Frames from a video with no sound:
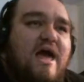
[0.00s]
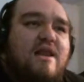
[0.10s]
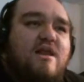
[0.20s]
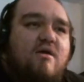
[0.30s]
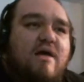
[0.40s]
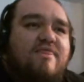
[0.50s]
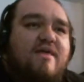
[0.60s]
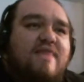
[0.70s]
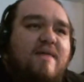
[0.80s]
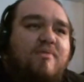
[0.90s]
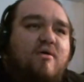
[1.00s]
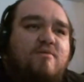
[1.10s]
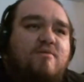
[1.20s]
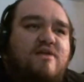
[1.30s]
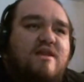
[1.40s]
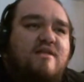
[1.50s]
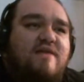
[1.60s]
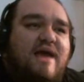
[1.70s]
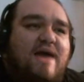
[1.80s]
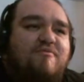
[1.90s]
I know. I thought that pony was going to
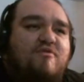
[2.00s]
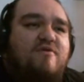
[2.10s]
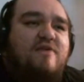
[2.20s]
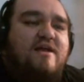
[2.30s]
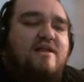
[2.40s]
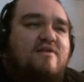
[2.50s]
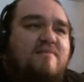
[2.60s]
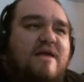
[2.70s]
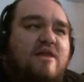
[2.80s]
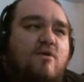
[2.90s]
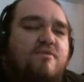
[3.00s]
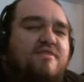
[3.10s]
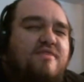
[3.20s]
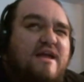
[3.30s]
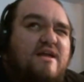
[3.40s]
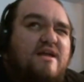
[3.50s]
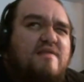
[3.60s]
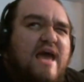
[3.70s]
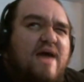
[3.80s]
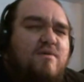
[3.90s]
dab for a second, except I don't think
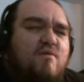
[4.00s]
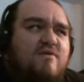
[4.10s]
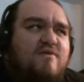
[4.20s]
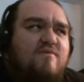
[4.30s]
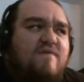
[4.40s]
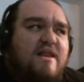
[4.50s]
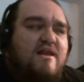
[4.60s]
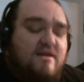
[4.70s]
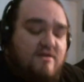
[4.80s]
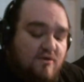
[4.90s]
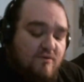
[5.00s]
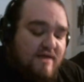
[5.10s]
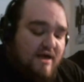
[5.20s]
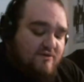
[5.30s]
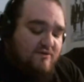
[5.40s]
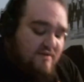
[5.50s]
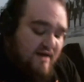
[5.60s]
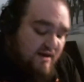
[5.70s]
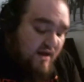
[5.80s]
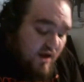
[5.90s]
dabbing was invented in
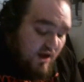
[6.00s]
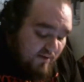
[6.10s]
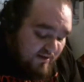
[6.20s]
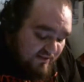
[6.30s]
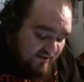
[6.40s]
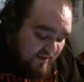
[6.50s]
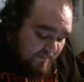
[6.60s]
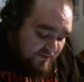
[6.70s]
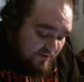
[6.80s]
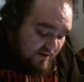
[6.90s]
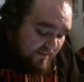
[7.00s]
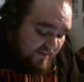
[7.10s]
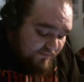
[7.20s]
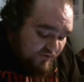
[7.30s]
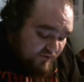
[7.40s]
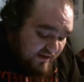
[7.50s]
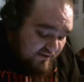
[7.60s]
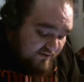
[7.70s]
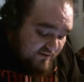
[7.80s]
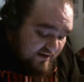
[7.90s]
2010. Wait, did this episode come out in
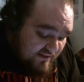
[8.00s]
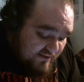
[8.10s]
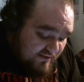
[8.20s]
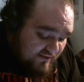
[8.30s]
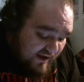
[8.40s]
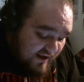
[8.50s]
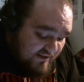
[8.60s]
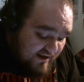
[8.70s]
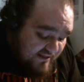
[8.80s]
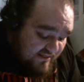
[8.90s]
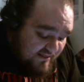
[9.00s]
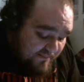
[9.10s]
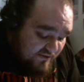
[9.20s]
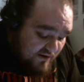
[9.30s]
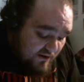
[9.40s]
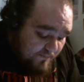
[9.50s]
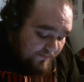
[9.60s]
2010? This is the 18th episode?